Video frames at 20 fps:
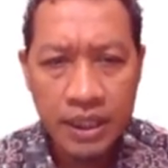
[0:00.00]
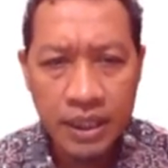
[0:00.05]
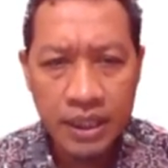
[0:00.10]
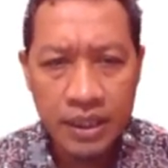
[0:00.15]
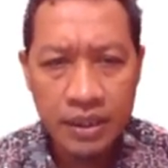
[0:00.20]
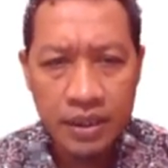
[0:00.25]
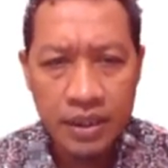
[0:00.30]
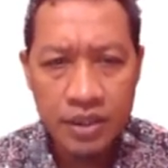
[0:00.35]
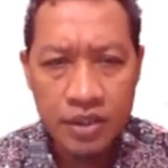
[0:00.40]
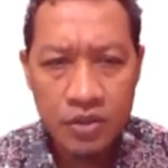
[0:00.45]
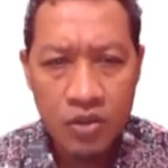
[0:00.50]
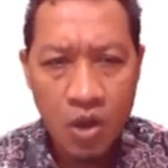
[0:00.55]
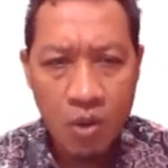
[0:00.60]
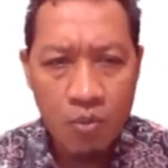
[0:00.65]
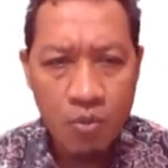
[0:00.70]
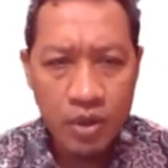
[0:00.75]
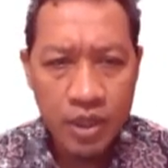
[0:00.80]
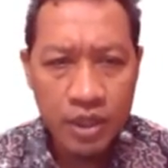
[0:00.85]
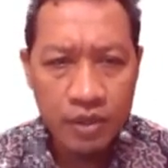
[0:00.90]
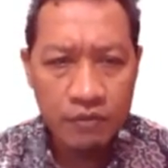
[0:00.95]
In this
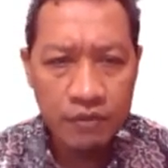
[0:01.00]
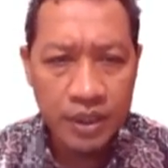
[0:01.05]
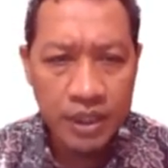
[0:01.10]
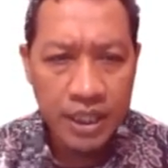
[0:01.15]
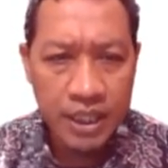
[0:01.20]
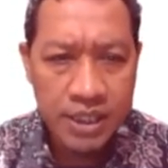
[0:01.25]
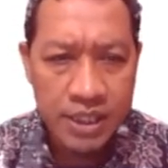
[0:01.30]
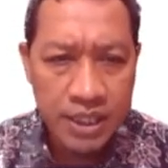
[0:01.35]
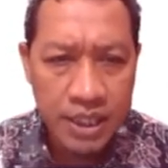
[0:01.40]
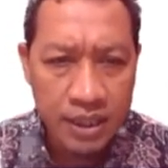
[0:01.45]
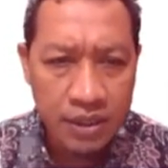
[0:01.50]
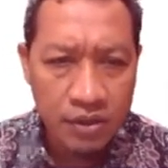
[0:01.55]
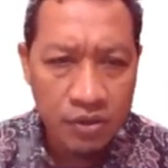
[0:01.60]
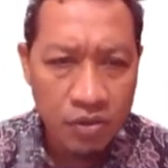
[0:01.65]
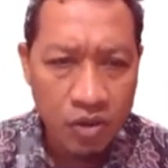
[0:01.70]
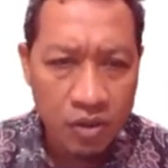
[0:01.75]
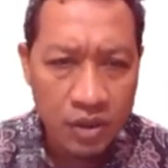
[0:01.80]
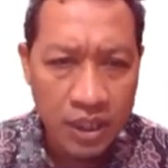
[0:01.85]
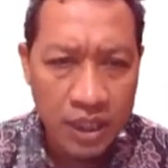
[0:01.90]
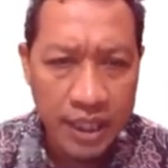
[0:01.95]
component we can set
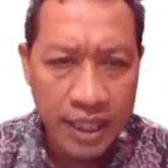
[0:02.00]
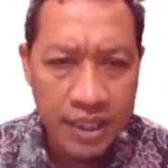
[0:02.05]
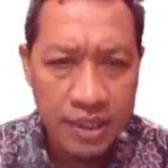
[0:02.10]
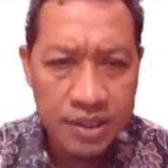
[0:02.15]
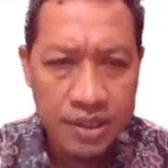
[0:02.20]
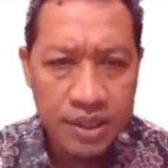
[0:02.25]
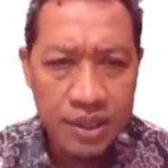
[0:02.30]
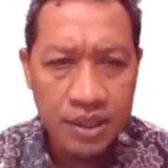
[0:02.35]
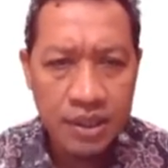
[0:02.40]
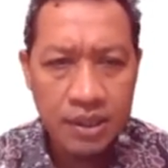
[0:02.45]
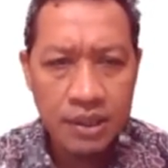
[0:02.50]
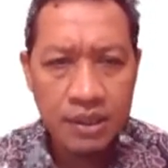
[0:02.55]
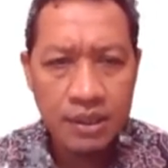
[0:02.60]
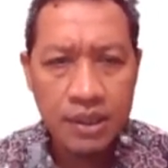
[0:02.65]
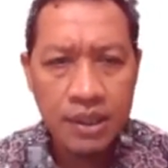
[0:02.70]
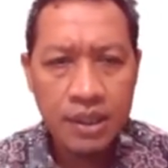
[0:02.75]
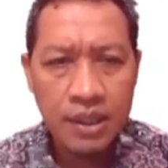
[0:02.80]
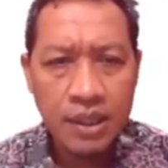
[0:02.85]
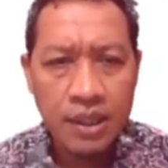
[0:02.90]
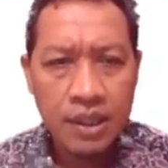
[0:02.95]
throttle angle
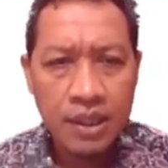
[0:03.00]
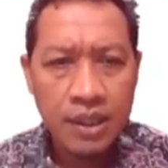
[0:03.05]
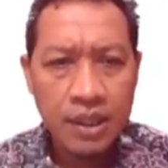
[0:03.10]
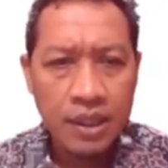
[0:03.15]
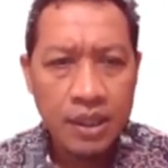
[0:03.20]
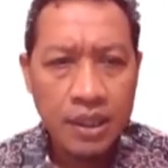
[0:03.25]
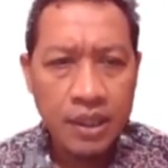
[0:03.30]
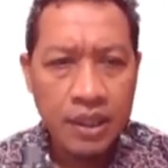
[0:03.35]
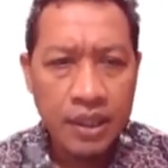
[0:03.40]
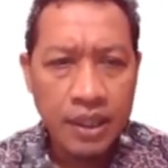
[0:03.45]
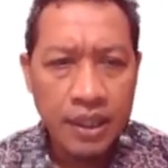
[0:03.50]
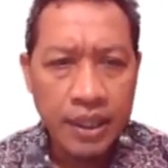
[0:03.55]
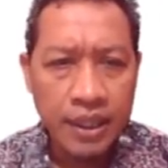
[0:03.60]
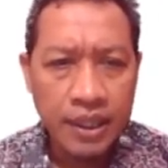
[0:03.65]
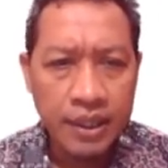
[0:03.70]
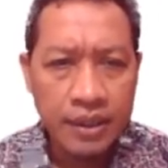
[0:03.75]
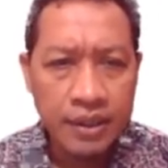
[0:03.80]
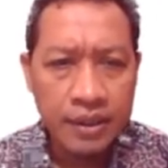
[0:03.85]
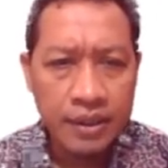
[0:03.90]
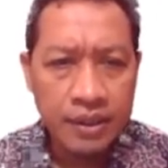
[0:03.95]

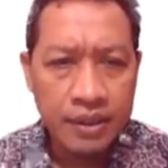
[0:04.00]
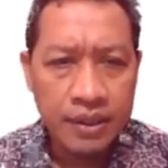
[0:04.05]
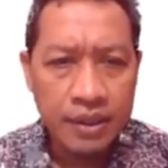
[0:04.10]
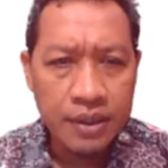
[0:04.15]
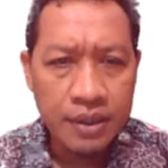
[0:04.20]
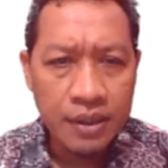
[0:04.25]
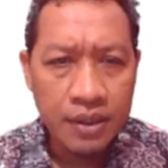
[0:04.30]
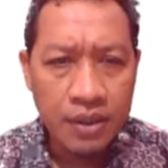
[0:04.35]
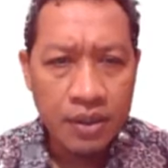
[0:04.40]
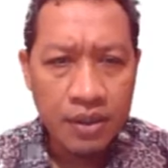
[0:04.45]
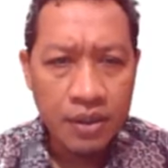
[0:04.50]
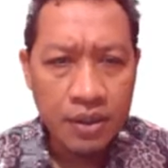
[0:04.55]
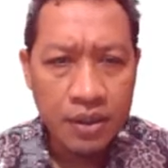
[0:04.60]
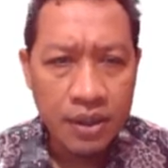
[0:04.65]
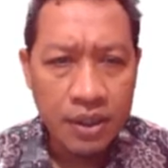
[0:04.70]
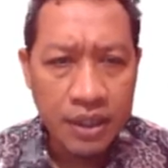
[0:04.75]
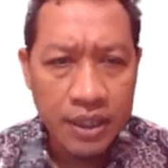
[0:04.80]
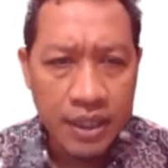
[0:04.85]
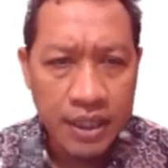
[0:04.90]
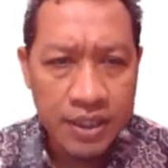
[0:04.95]
and
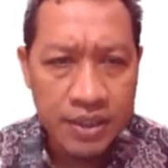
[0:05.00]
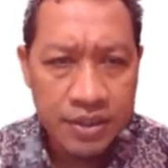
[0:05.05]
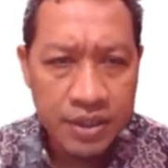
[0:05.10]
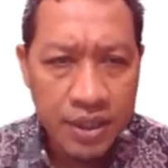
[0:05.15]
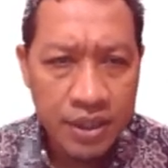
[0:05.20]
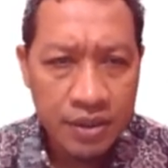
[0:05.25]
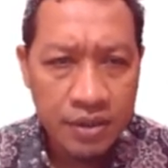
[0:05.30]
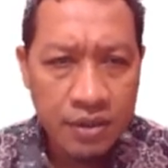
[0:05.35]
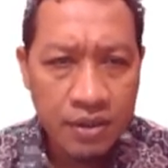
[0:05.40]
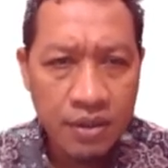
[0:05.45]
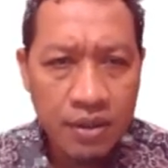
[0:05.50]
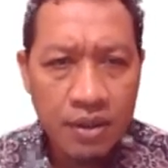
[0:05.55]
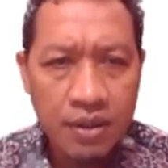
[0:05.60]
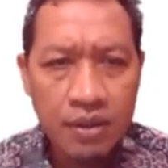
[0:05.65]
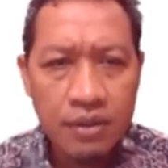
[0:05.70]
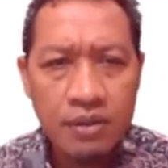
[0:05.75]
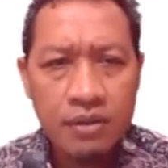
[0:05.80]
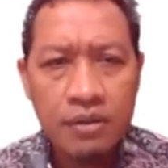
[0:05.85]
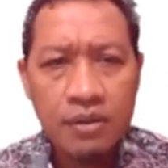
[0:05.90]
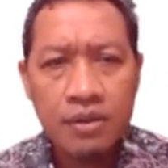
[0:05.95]
restrictor,
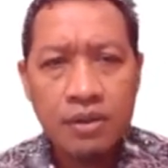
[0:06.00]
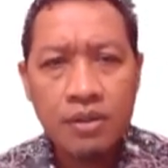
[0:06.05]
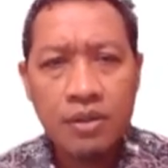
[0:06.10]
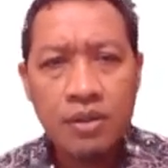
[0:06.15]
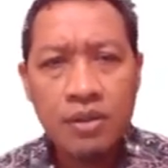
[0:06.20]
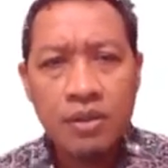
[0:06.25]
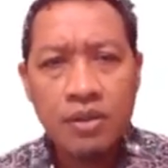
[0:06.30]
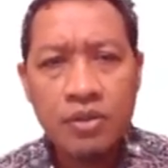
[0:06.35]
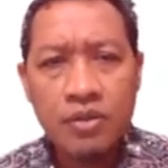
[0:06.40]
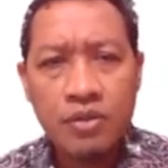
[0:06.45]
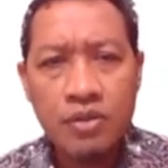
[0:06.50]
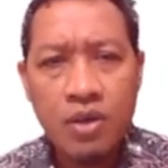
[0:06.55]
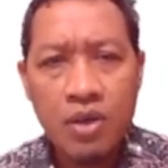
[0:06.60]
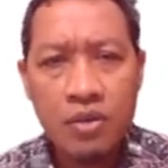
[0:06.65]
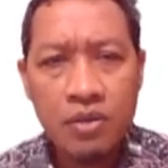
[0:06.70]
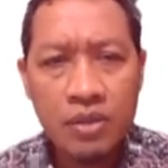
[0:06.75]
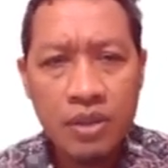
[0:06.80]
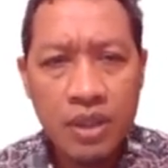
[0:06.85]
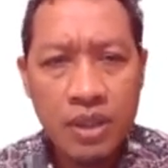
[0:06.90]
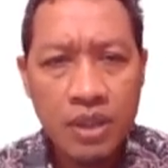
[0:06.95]

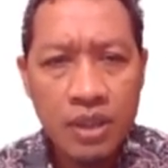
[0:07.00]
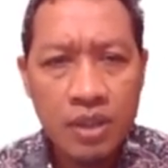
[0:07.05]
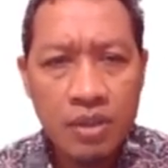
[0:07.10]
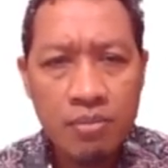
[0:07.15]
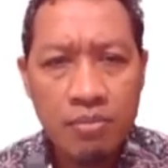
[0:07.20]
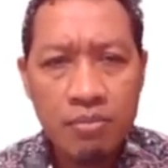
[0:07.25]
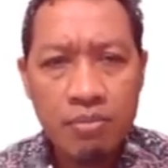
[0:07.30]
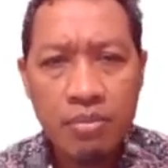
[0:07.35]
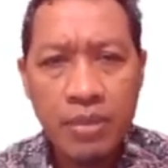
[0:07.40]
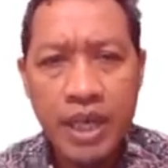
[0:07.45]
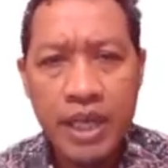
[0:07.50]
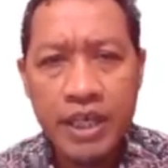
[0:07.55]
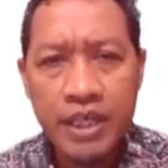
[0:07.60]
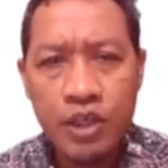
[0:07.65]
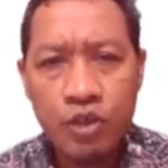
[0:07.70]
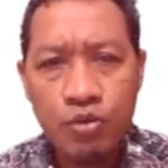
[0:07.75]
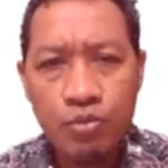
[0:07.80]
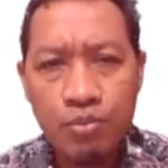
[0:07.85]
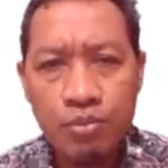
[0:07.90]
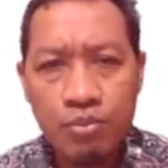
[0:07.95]
throttle,
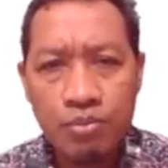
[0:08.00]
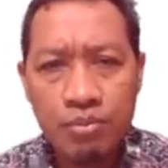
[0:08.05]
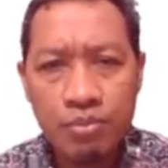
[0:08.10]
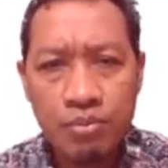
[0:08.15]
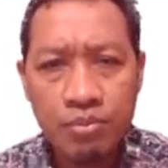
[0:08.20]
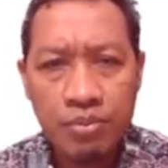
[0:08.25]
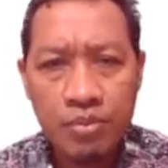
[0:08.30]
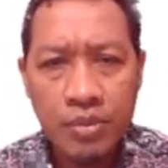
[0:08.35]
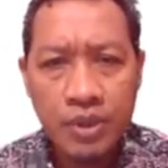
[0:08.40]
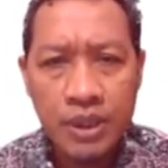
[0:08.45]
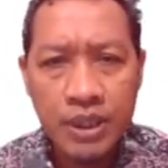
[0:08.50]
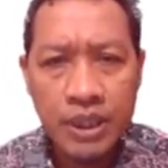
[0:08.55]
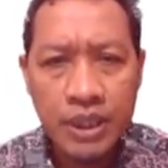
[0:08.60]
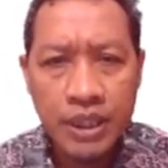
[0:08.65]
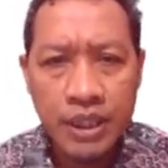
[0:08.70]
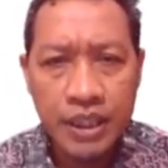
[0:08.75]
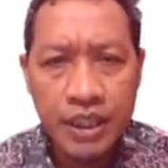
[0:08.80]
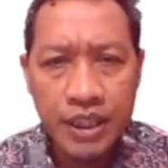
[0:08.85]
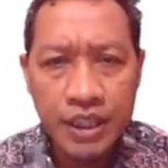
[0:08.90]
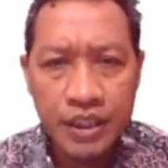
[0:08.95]
plenum,
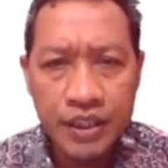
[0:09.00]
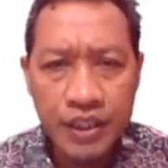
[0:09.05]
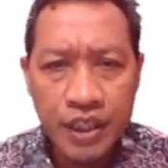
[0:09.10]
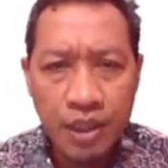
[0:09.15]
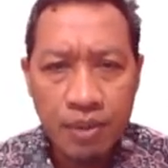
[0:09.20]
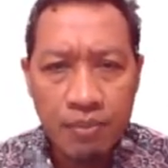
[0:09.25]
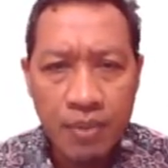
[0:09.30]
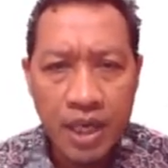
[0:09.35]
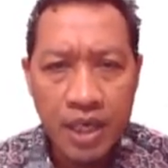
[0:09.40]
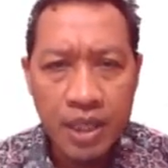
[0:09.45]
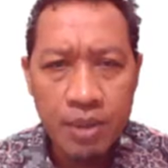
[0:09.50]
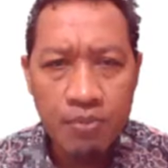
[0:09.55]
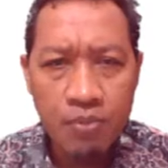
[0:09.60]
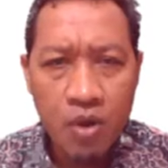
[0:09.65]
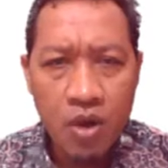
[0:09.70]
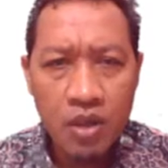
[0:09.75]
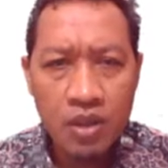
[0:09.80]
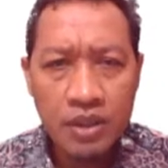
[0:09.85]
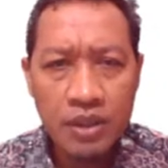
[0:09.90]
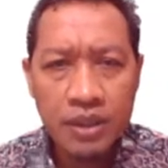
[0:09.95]
intake
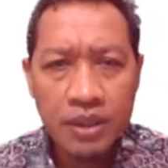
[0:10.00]
manifold.